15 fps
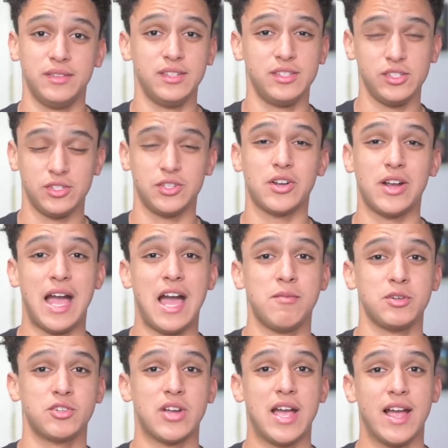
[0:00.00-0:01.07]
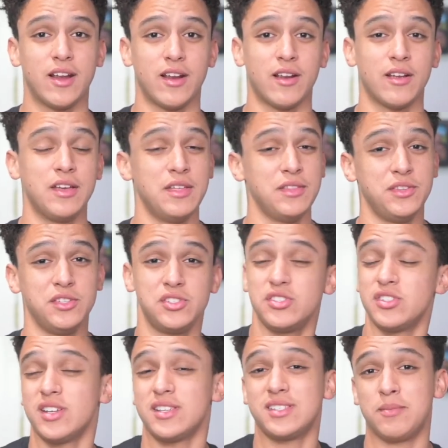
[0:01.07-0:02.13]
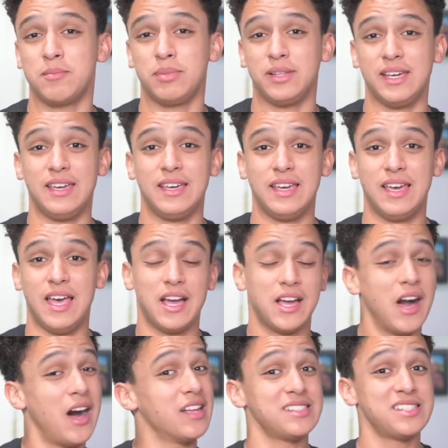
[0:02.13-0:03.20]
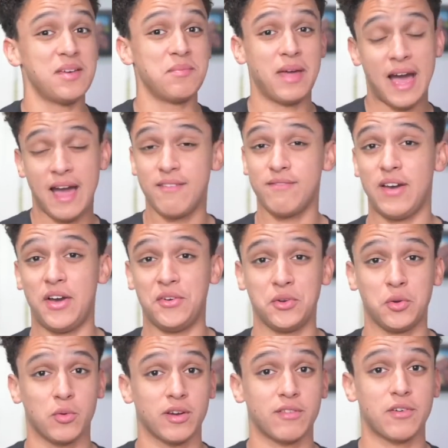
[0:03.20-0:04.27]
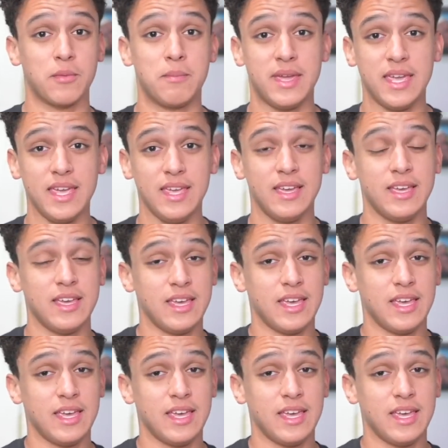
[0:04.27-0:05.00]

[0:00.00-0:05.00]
This is your habit tracker. This is just simply a concept that I found to work for me